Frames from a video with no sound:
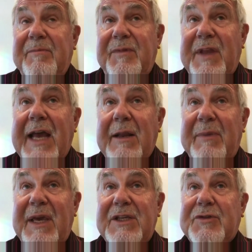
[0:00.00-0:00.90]

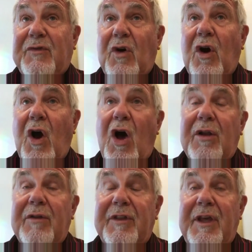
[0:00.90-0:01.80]
database for
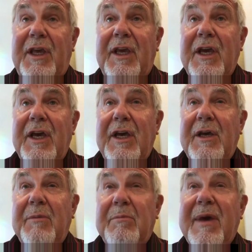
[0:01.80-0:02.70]
all of the
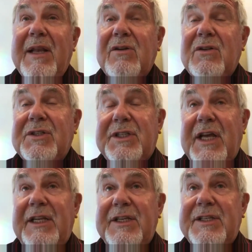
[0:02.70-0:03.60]
medical
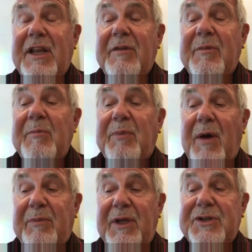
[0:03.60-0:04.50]
studies that have been
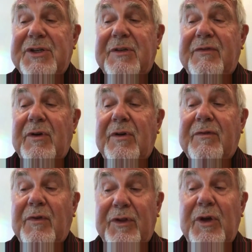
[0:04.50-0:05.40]
published
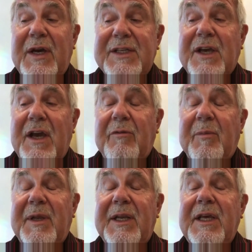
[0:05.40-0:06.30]
for the US
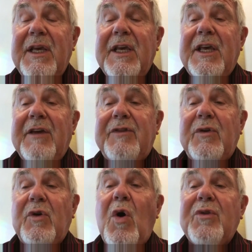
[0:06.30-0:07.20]
government. If you
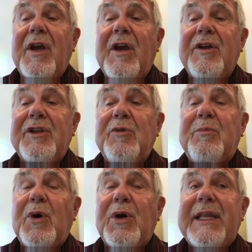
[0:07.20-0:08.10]
go there and you
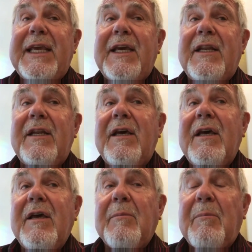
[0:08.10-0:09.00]
put in
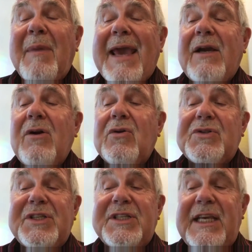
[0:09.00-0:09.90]

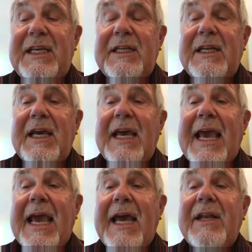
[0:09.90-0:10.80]
mangosteen
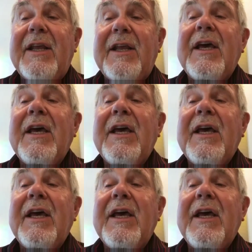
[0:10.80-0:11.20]
and